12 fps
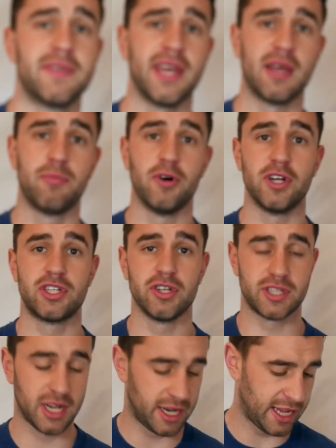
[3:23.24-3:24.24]
thing, but it's
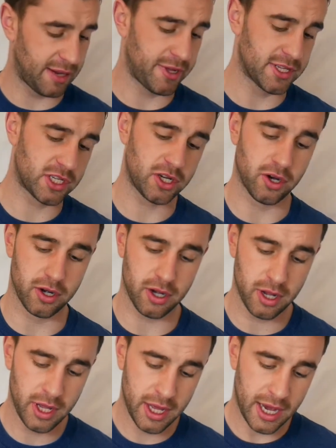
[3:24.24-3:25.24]
just a lean mince
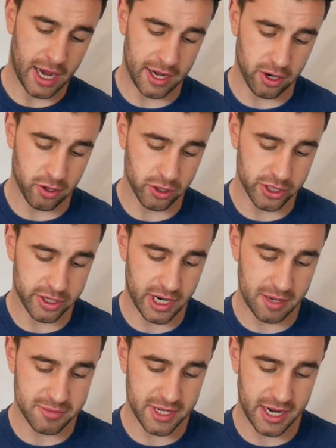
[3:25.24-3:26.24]
cut, and in 100
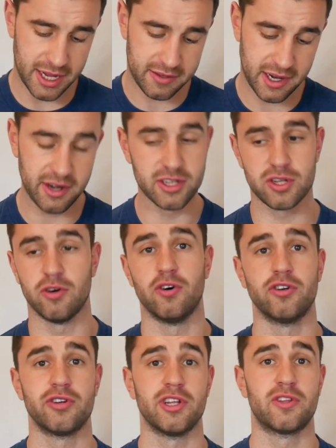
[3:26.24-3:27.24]
grams of that there is
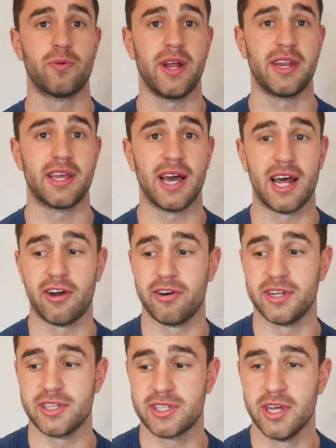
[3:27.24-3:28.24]
120
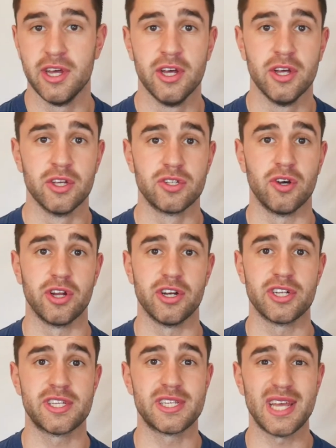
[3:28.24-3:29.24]
calories. So
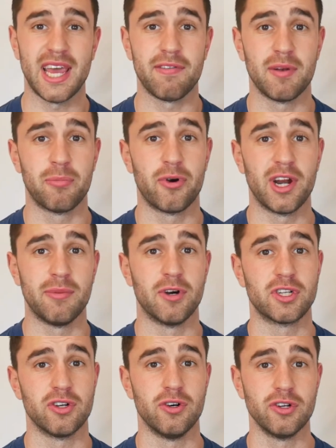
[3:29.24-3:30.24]
you're saving pretty
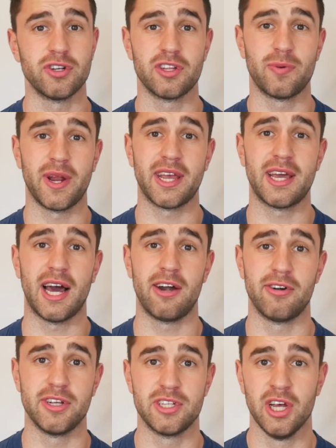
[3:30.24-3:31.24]
much 120
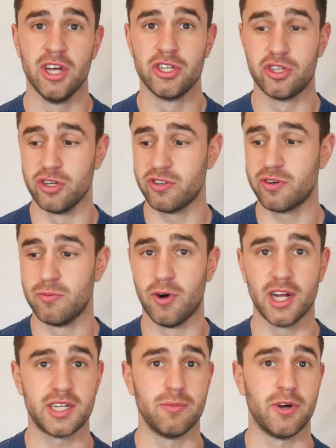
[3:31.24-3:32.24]
calories just from
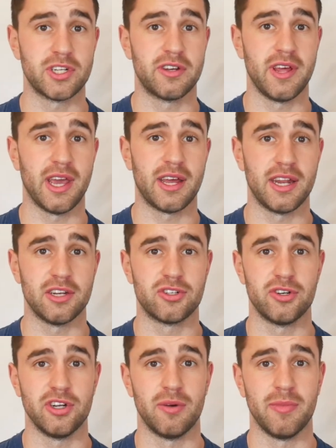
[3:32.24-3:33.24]
watching what you're taking in
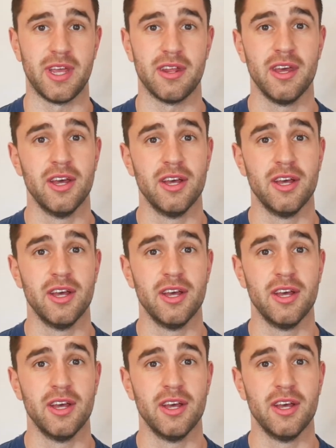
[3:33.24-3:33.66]
through your meat.